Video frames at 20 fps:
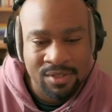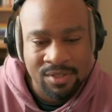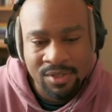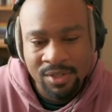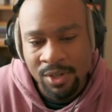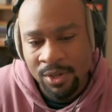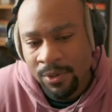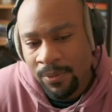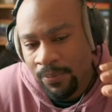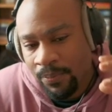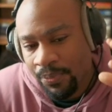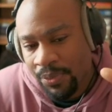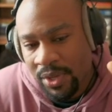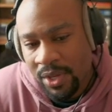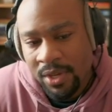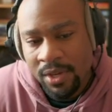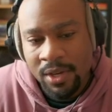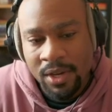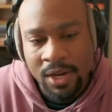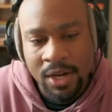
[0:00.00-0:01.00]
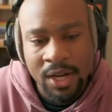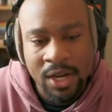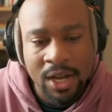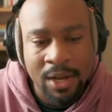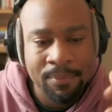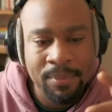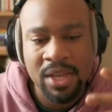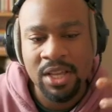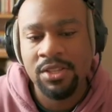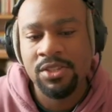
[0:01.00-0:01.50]
So I
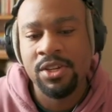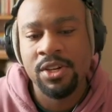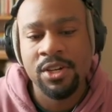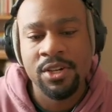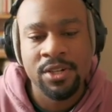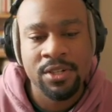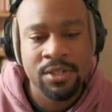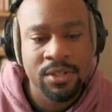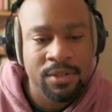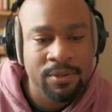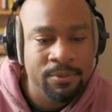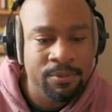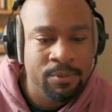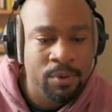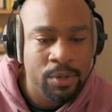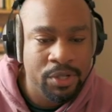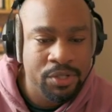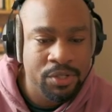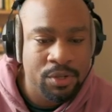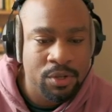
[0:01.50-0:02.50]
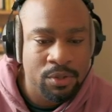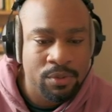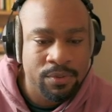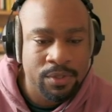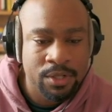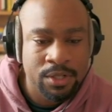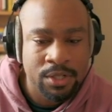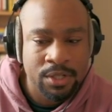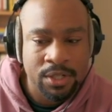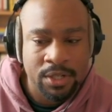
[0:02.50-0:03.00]
may turn
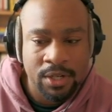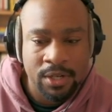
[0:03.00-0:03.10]
voiceover